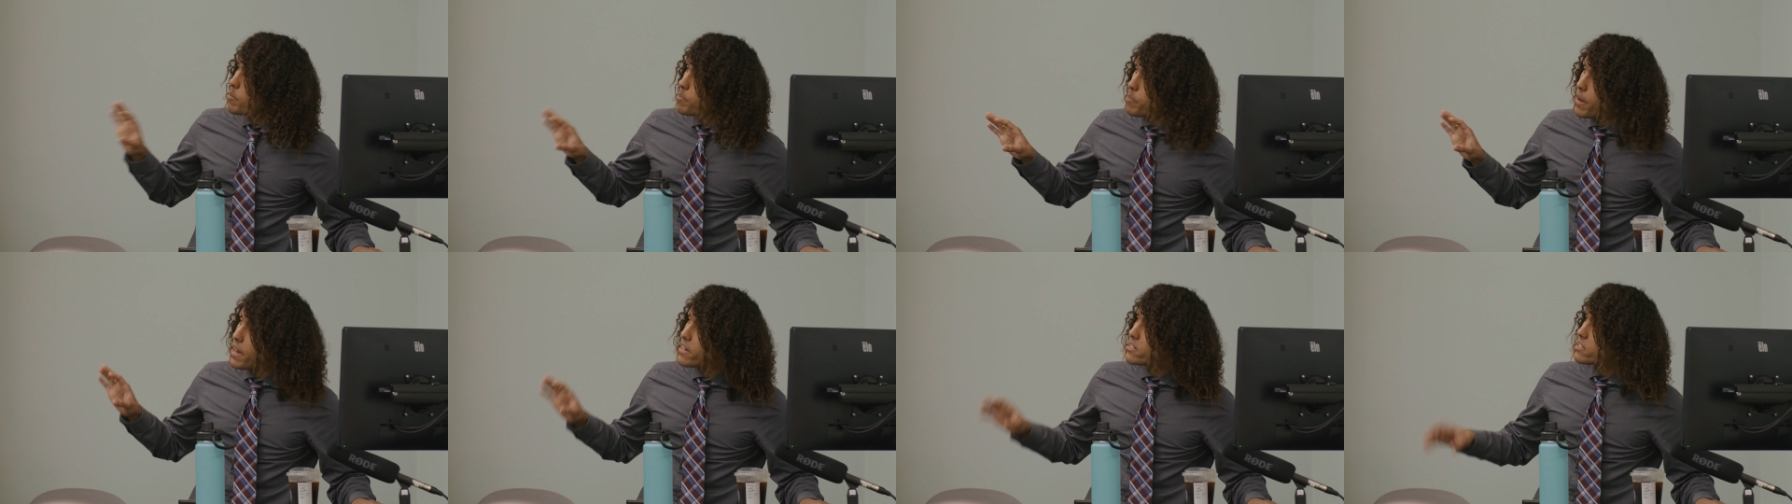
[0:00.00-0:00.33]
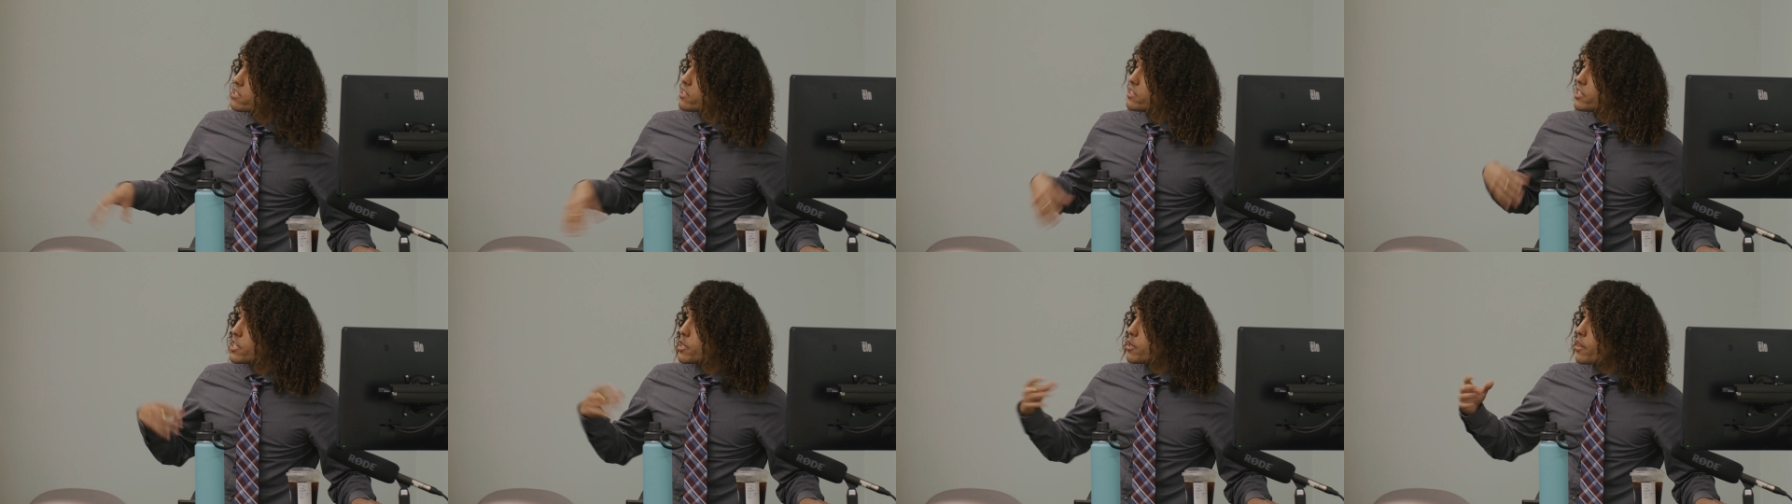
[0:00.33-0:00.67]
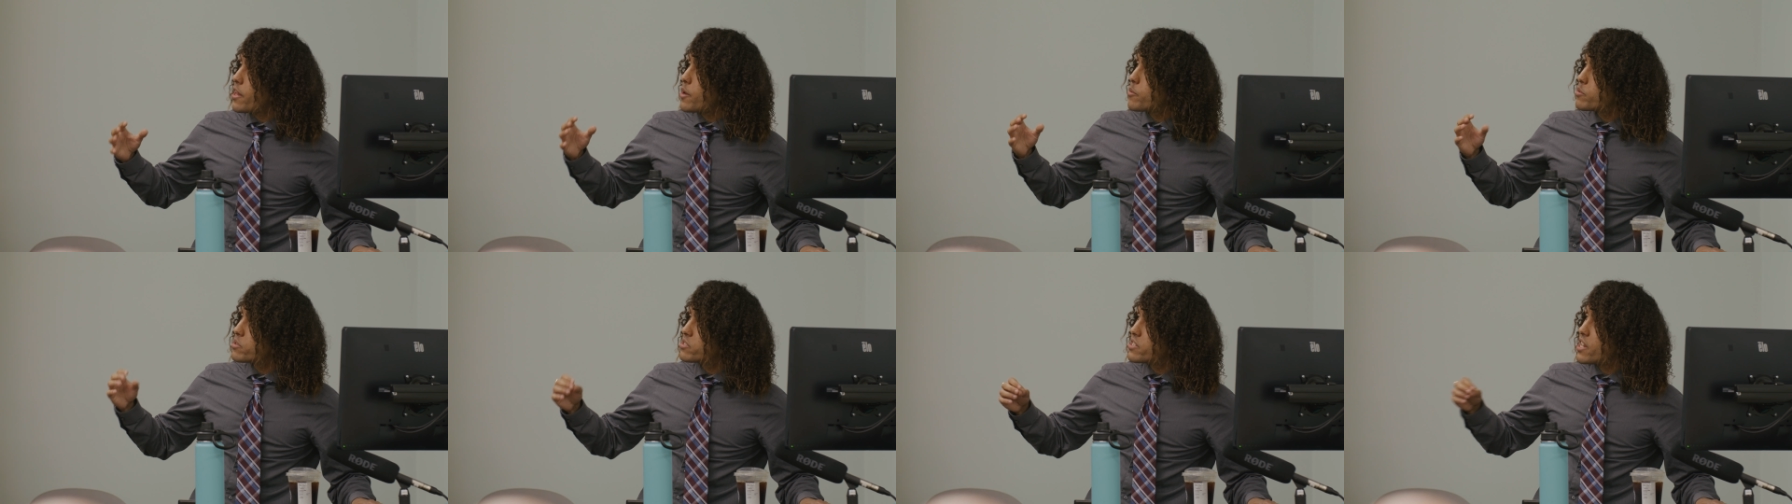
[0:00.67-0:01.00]
but basically
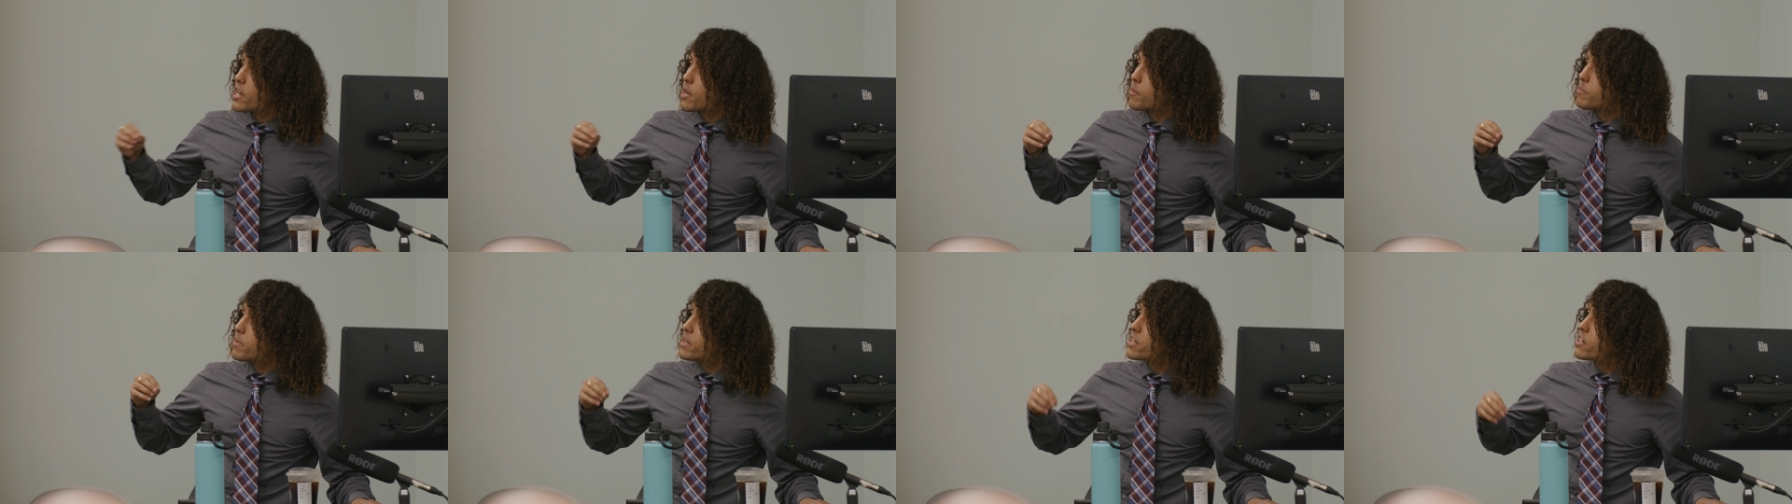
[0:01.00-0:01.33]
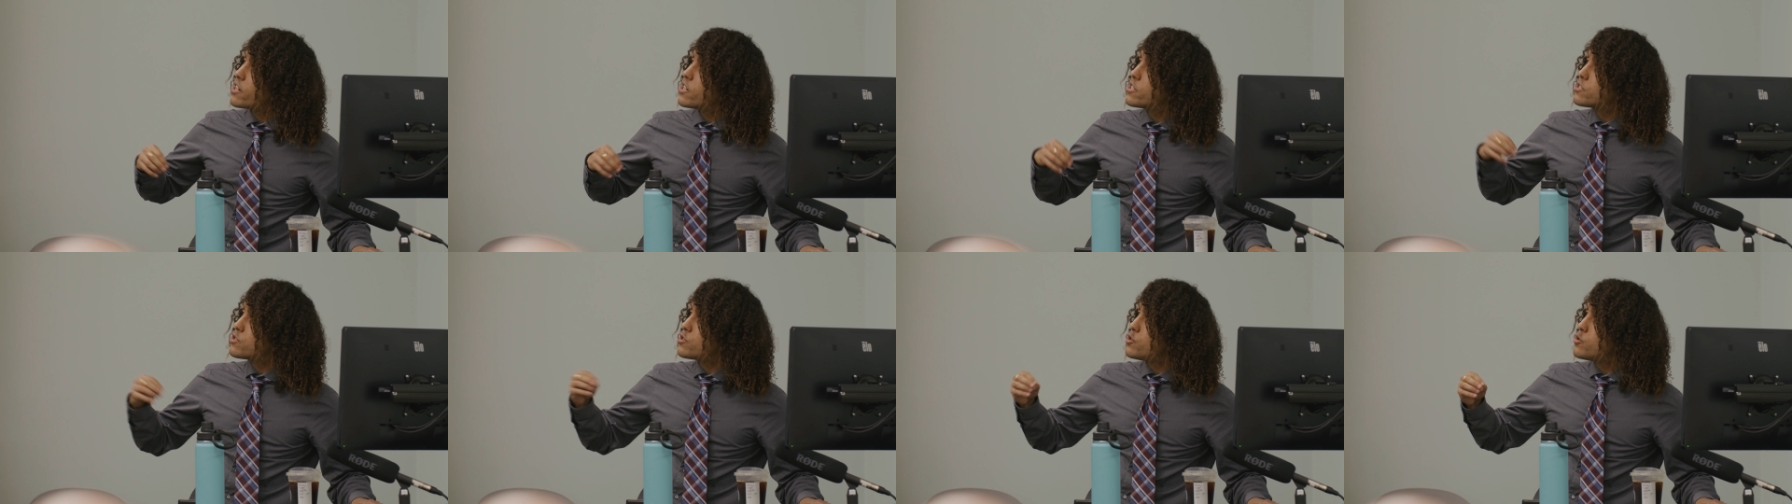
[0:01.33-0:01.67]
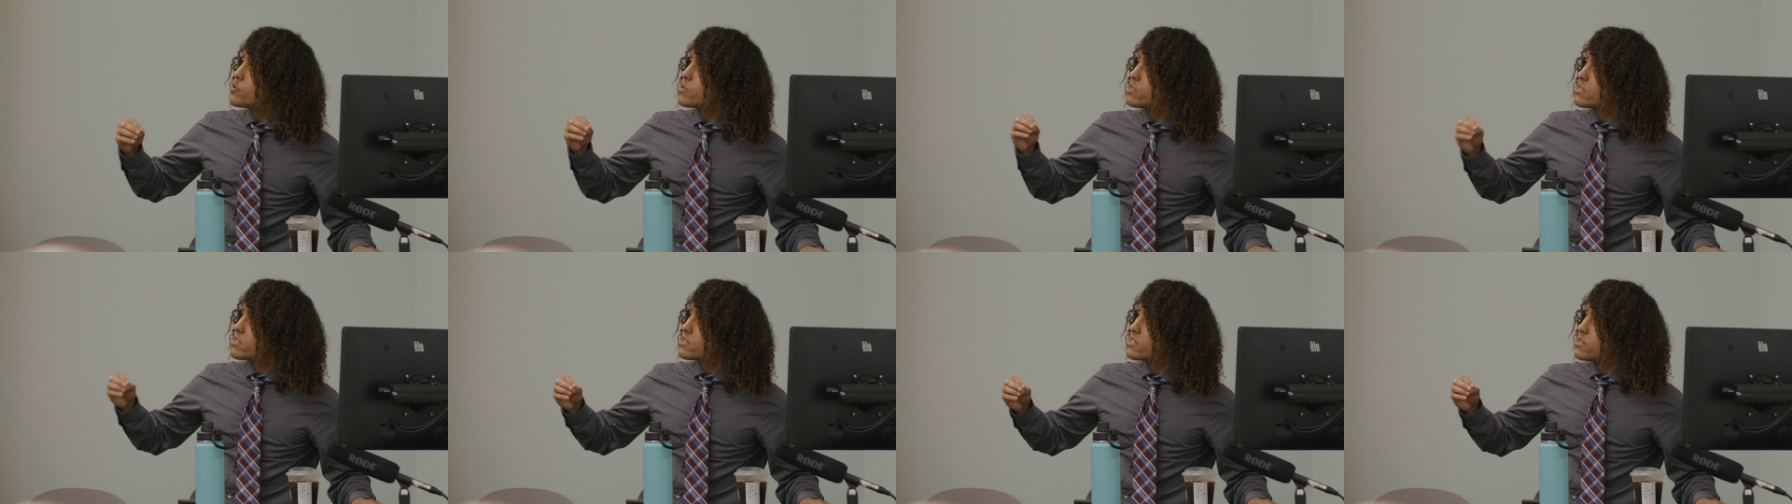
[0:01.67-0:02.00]
they were saying because
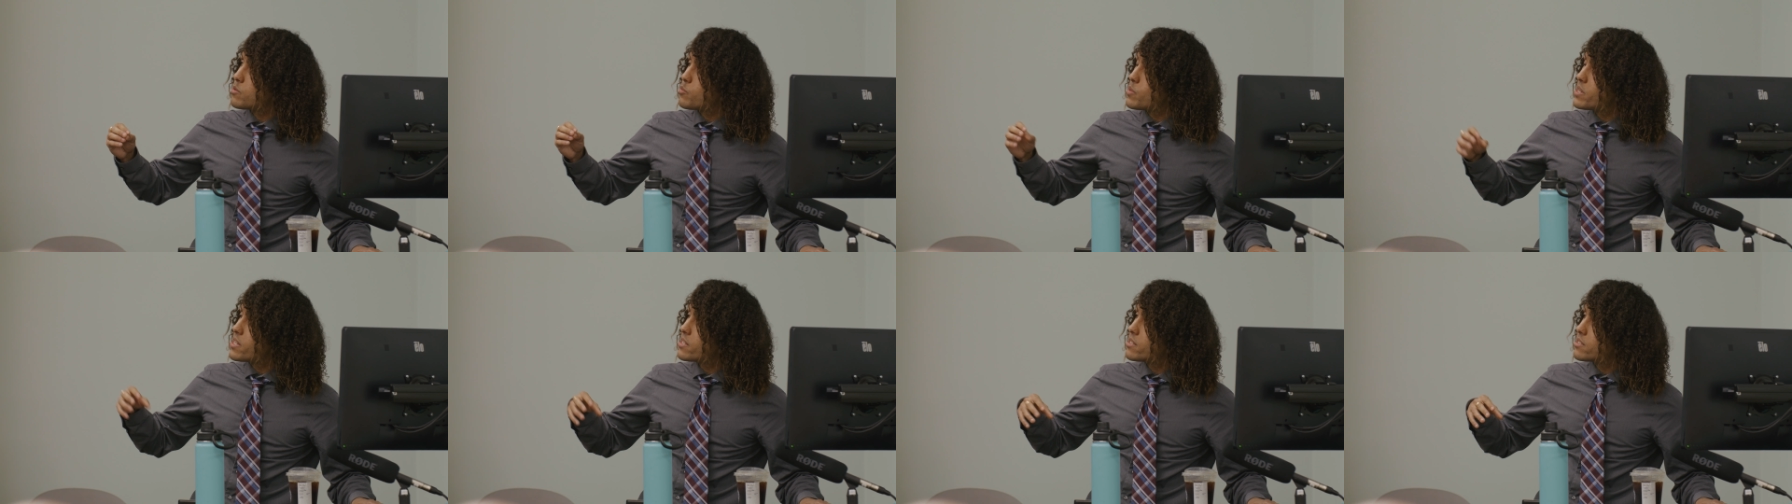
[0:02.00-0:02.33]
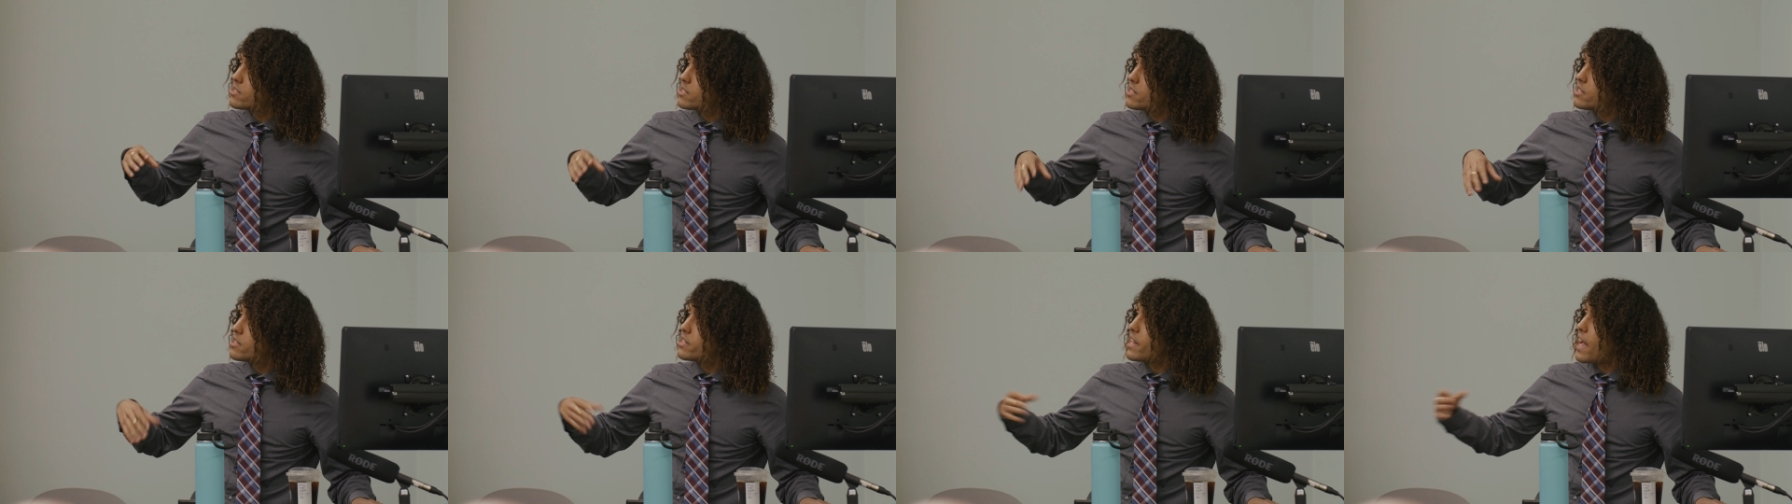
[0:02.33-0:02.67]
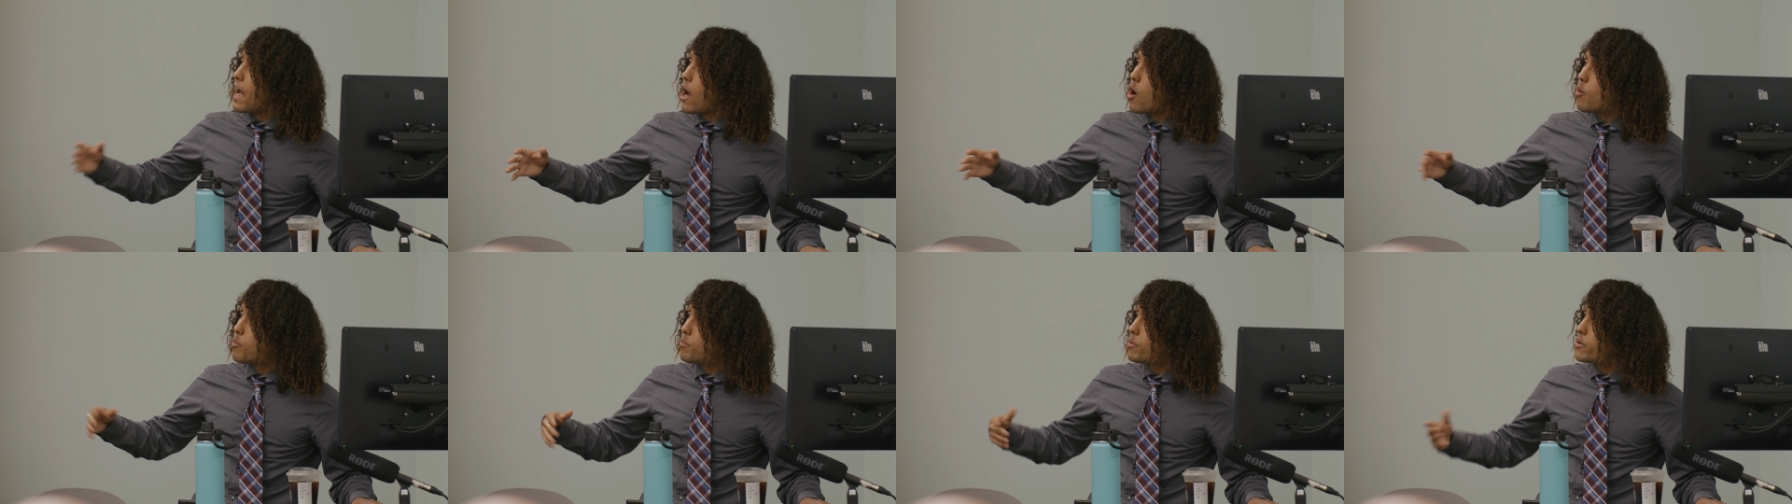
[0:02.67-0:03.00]
we can see
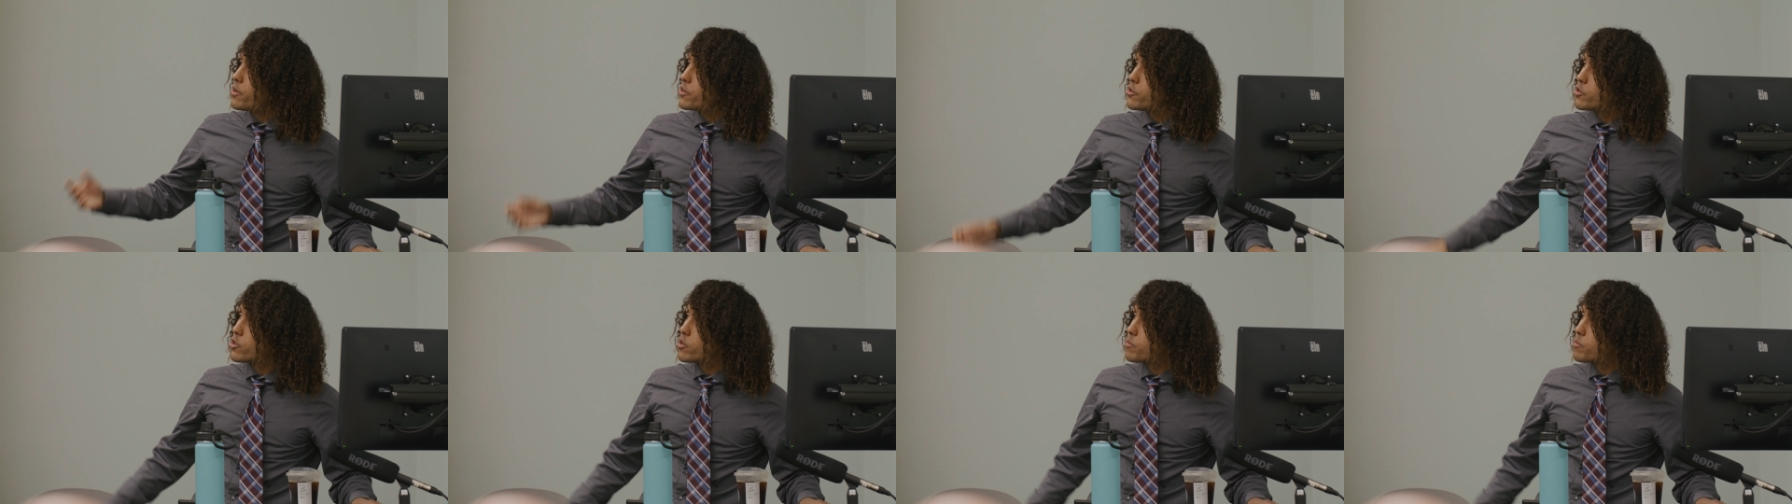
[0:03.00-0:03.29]
the output,